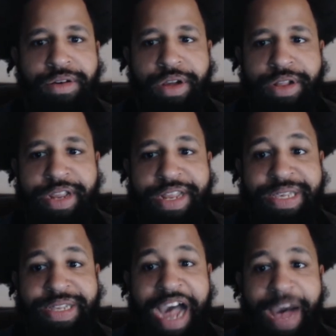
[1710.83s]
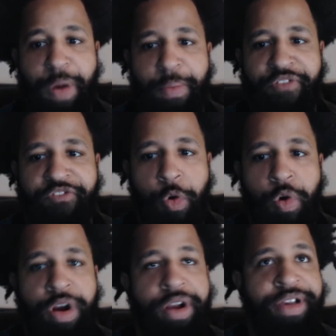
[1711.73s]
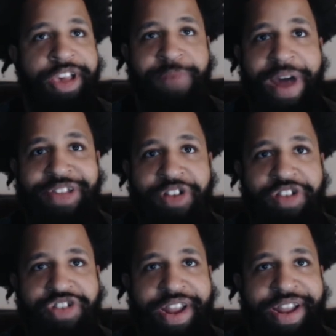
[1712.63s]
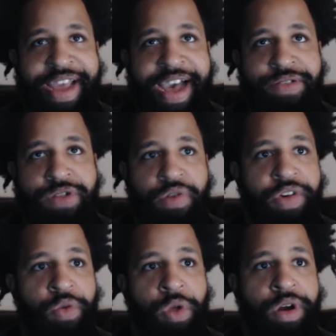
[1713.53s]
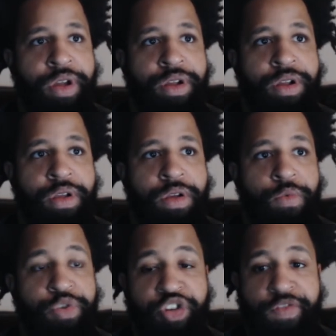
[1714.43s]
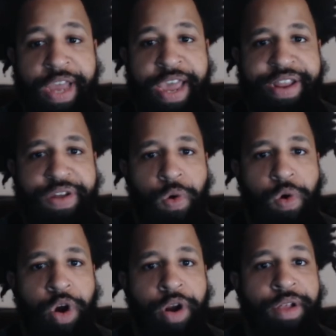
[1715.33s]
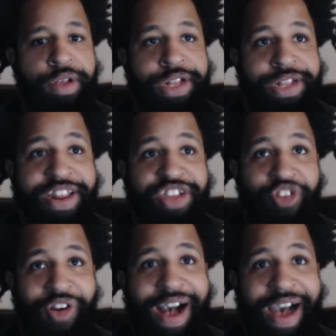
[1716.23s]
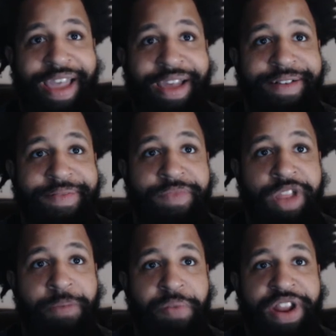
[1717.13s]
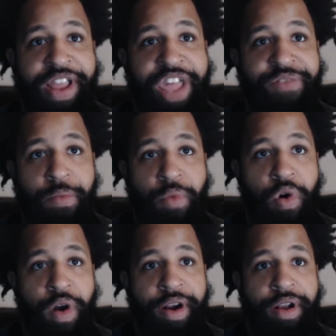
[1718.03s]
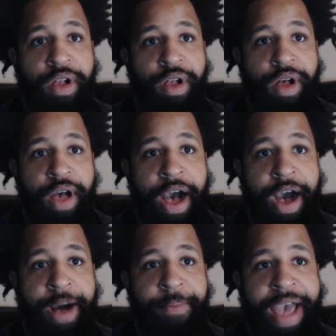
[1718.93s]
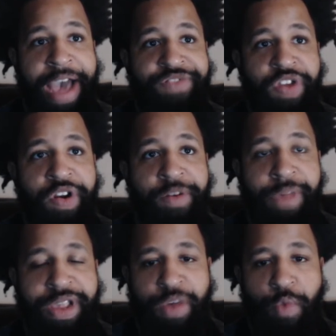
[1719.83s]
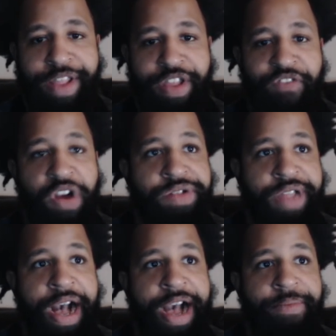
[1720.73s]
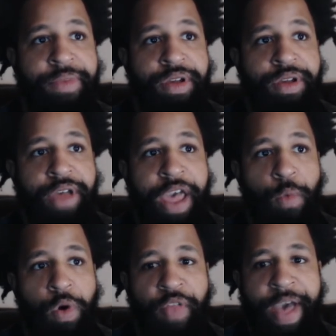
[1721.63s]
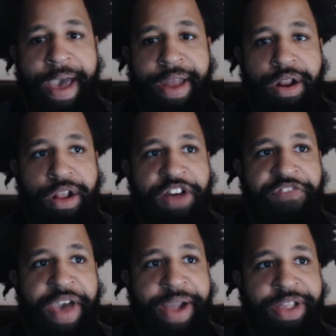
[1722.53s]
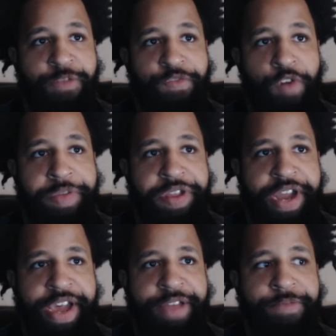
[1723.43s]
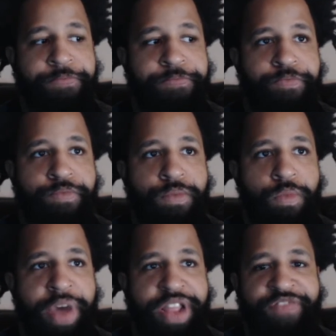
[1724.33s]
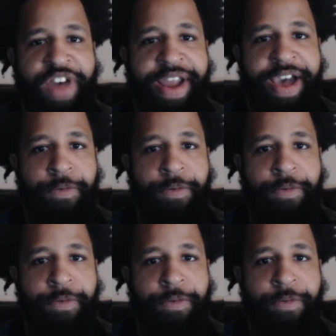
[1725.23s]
Did he stop before his body started shutting down so he'll look rejuvenated? Or did he try to deplete it even more after missing weight the first time? And will that affect his performance tonight? About to find out.